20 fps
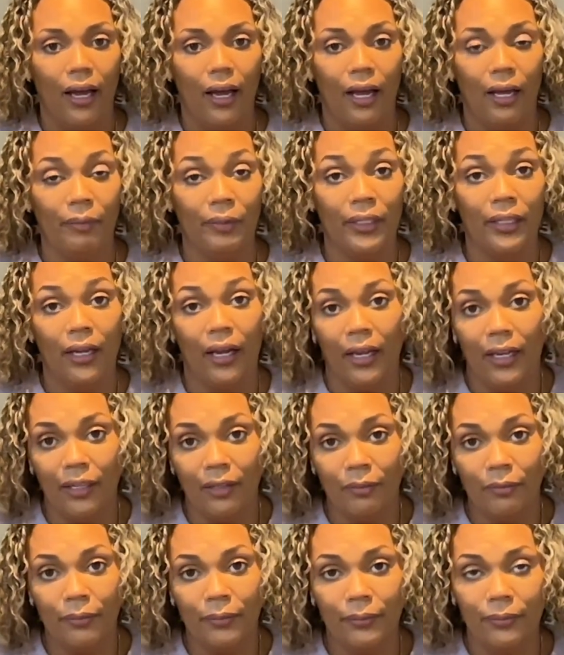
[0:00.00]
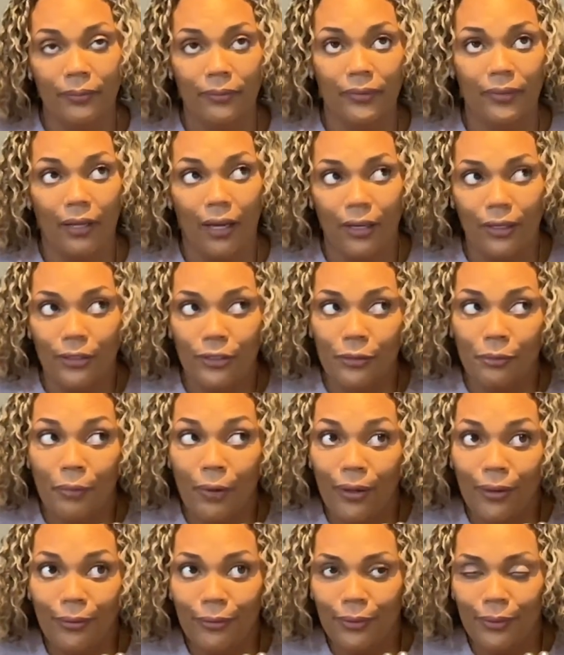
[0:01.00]
I mean, I am not a
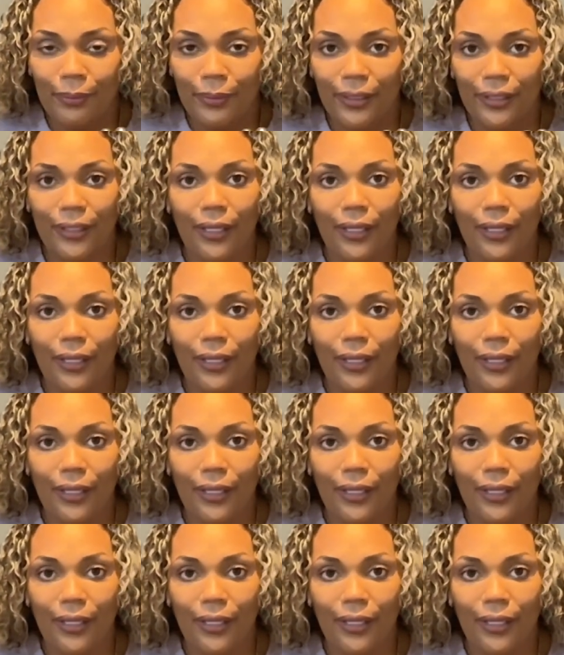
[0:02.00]
small woman.